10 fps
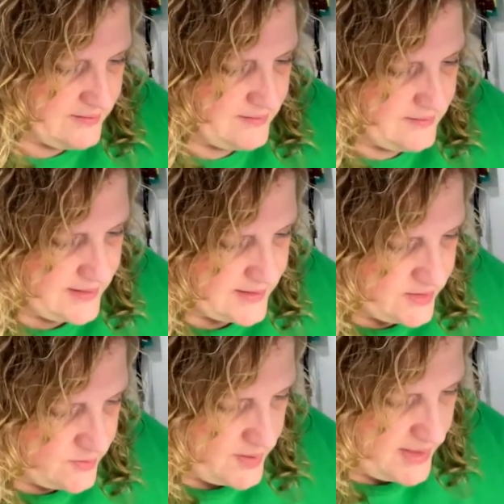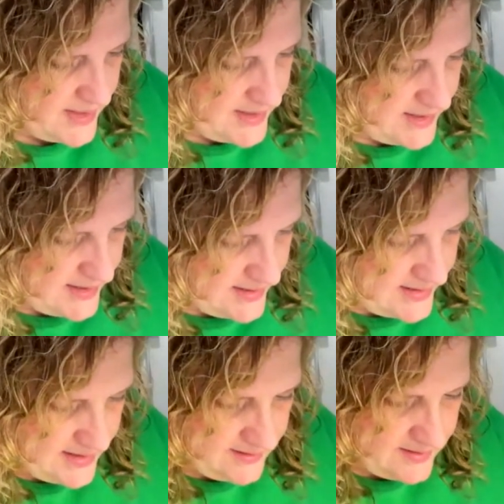let's go ahead and
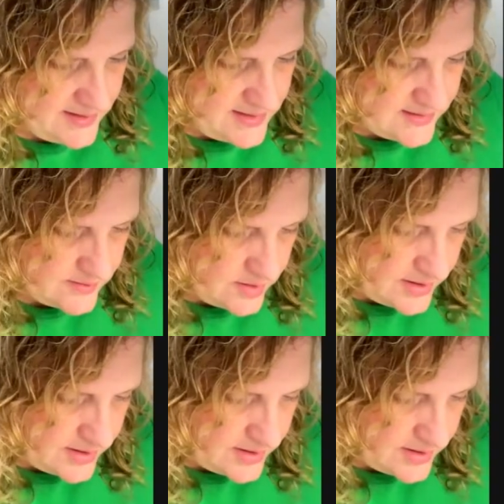get these on